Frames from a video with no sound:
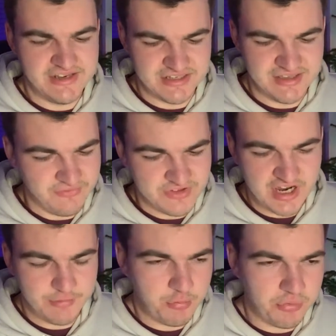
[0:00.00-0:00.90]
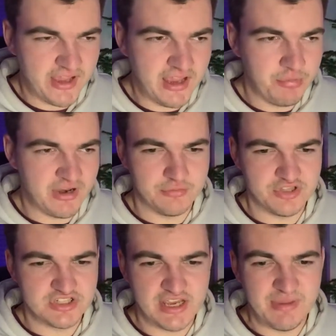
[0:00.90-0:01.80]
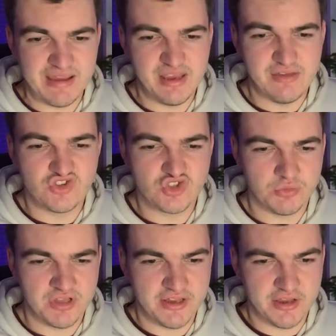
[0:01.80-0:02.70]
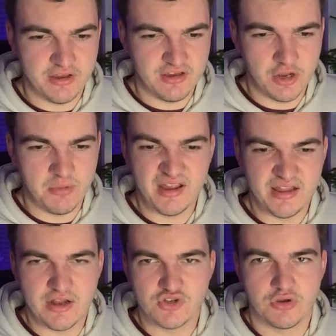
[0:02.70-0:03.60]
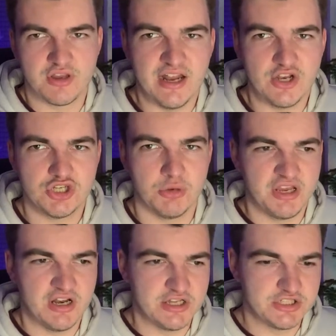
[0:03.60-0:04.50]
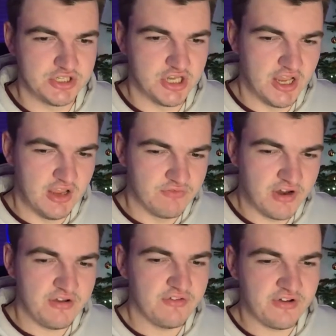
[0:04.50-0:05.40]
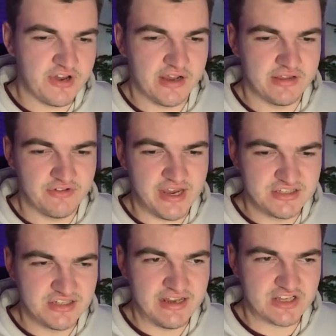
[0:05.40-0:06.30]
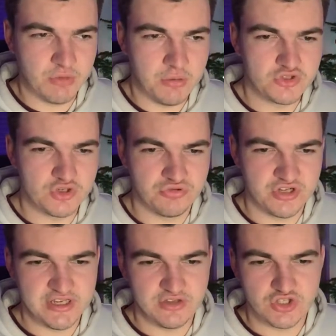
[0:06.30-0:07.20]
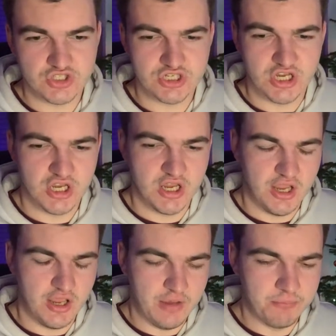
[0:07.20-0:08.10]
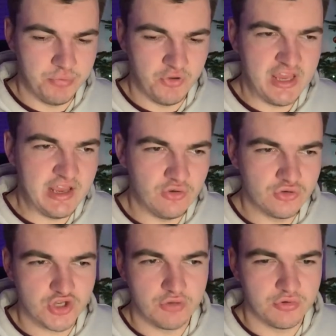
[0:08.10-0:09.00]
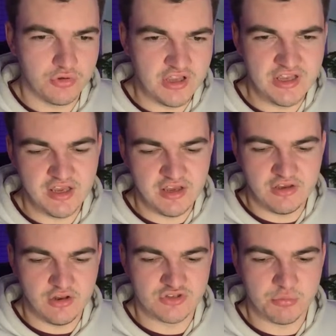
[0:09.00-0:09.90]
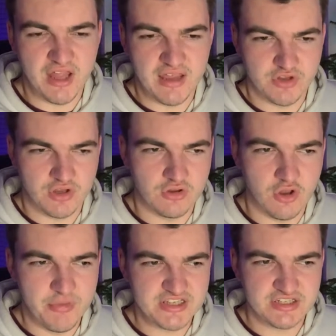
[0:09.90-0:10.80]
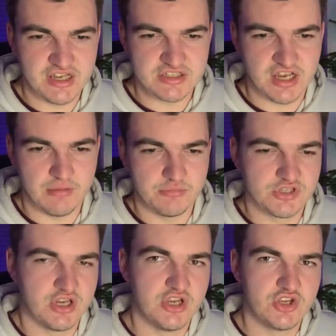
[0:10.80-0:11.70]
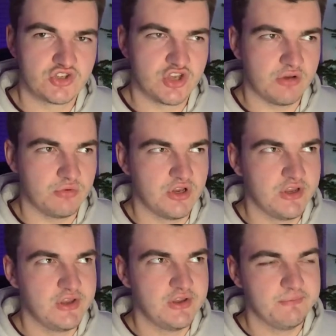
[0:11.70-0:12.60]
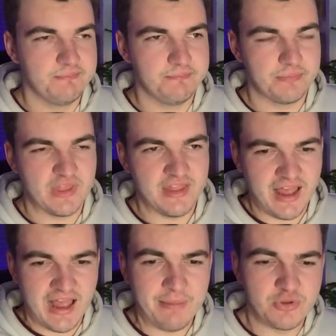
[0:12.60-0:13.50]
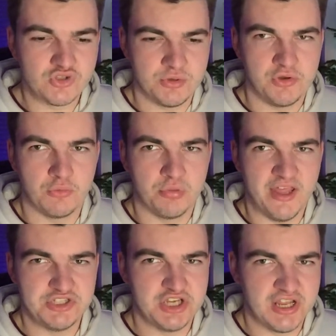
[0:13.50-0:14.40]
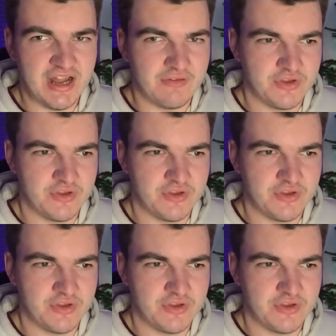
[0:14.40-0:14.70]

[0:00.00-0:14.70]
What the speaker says: a different type of player, but I would say maybe even someone like Alejandro Garnacho at United, very, very highly rated. He has moments of brilliance, but he also is a player that can go missing at times. So that happens with young players. You're going to have